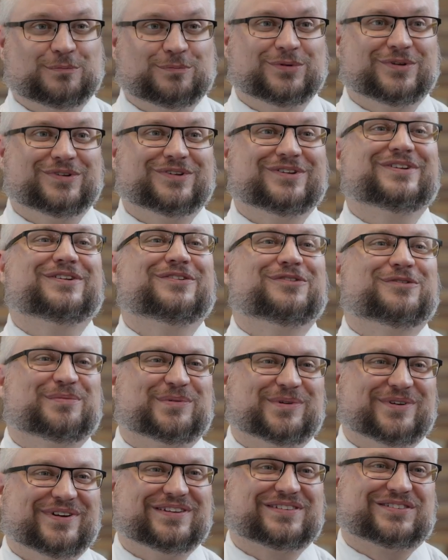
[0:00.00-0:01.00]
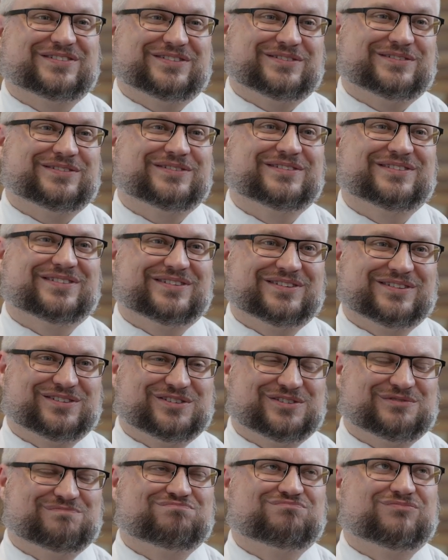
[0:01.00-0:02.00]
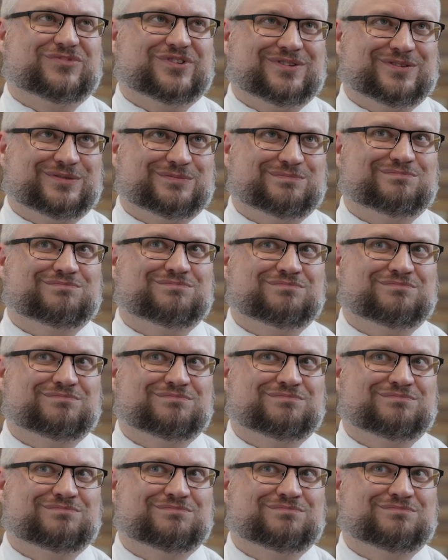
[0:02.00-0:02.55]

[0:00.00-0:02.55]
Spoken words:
been an inspiration to